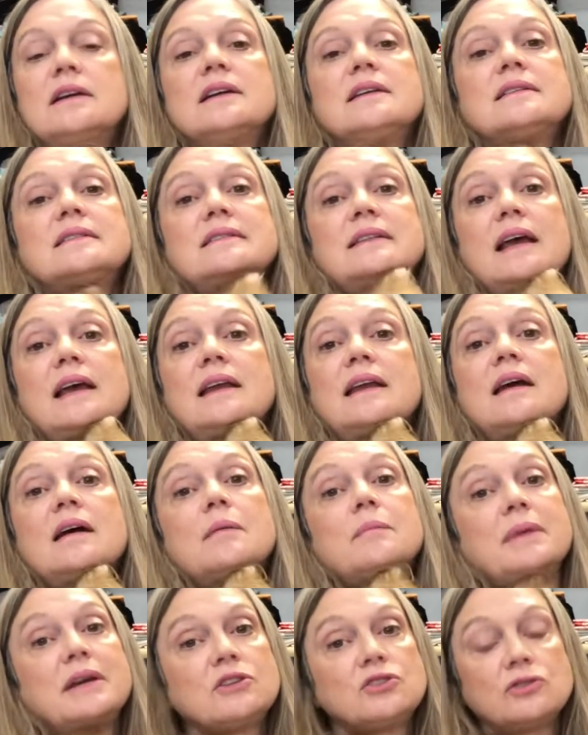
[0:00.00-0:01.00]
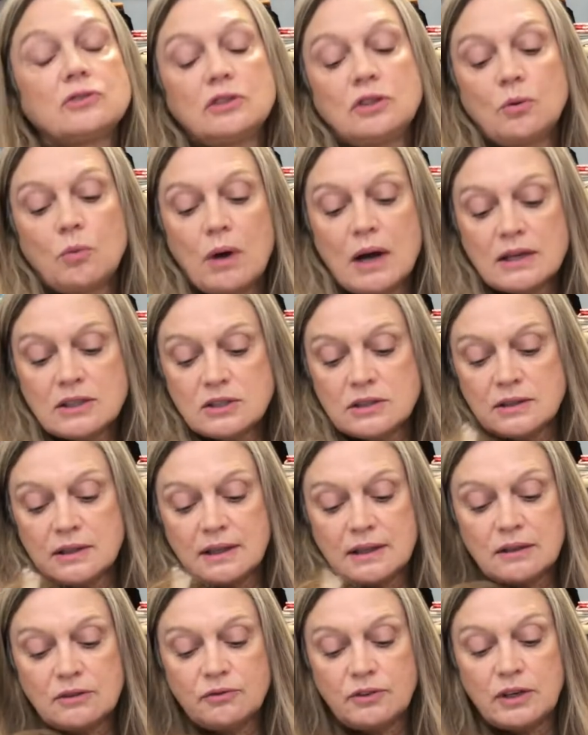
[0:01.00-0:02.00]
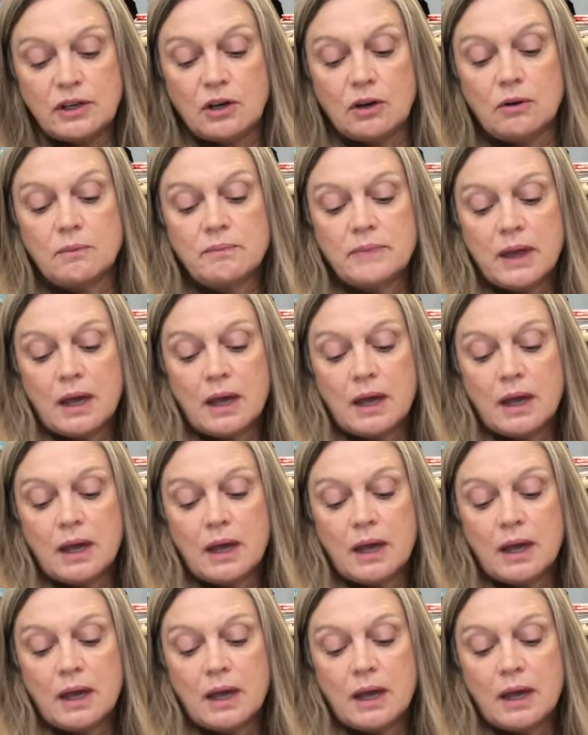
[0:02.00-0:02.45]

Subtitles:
sign up, make sure you watch the next video.